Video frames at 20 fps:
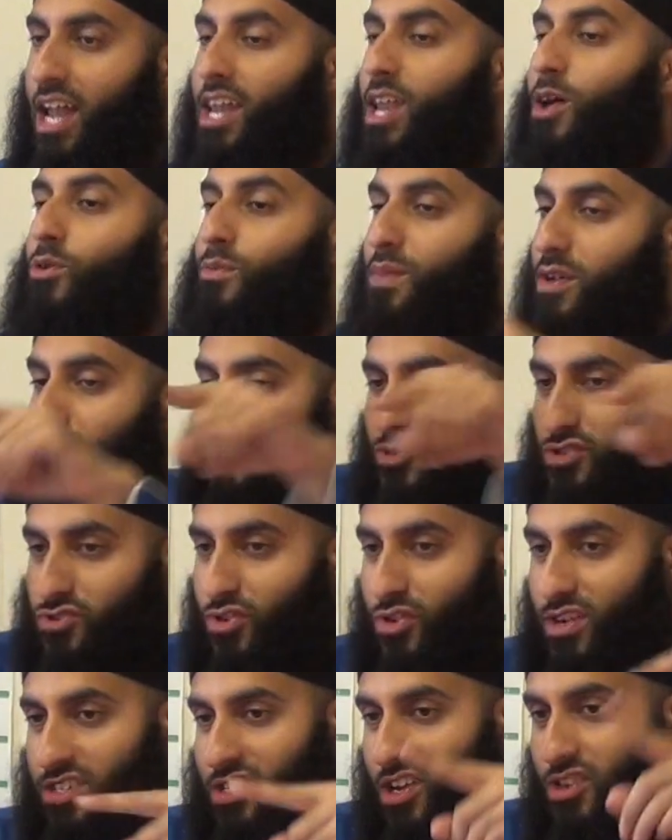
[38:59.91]
Allah will make you the
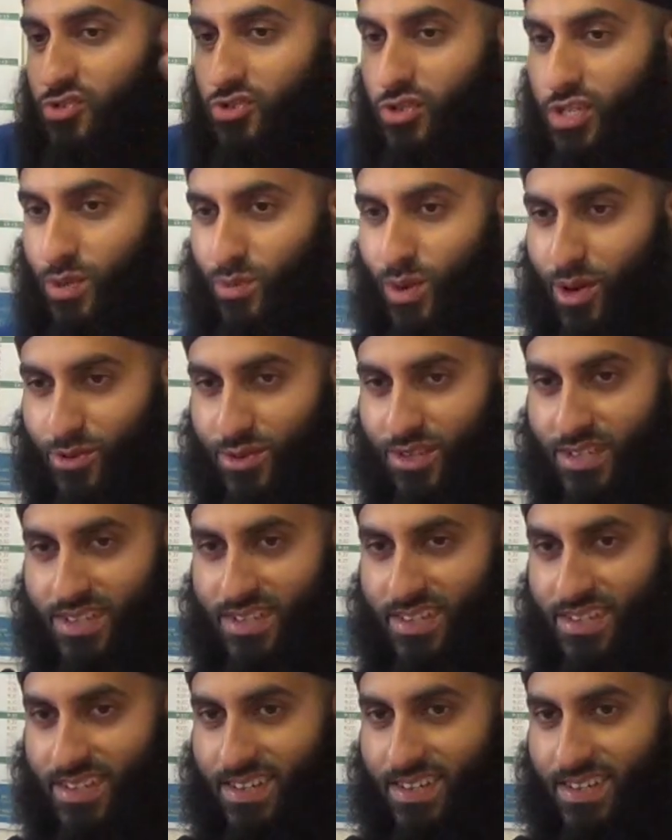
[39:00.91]
strongest country in the world.